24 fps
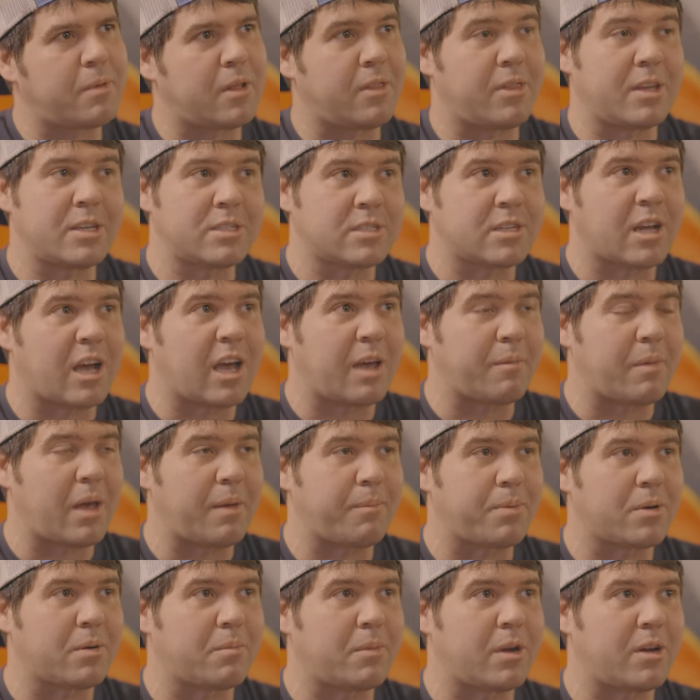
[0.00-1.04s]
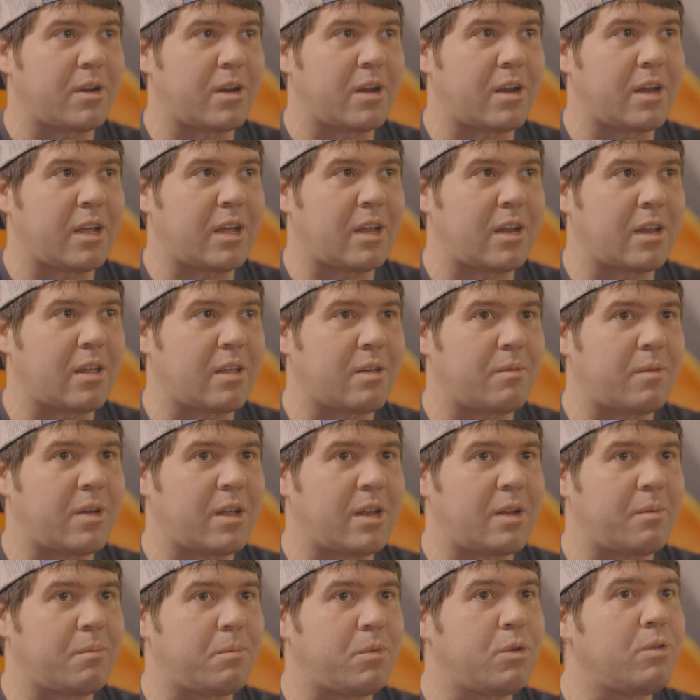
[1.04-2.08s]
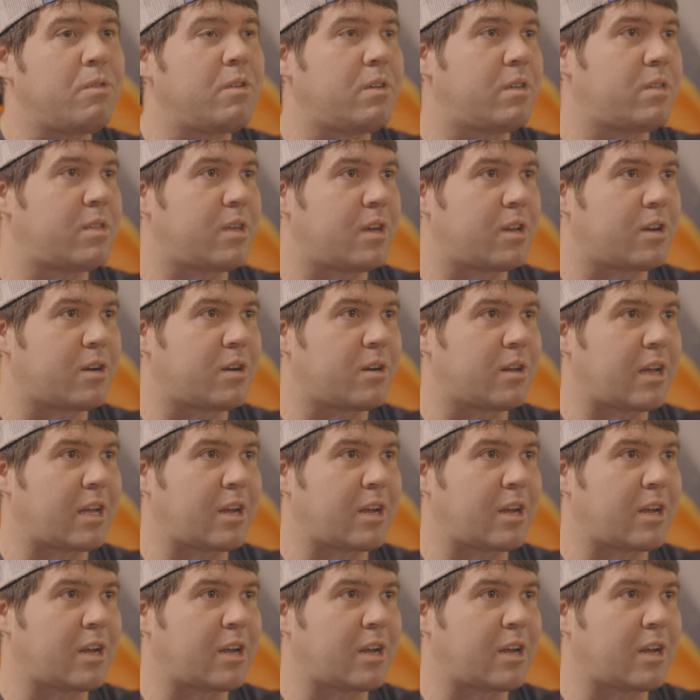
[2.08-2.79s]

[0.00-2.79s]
but this time I premiered it in a in a movie theater.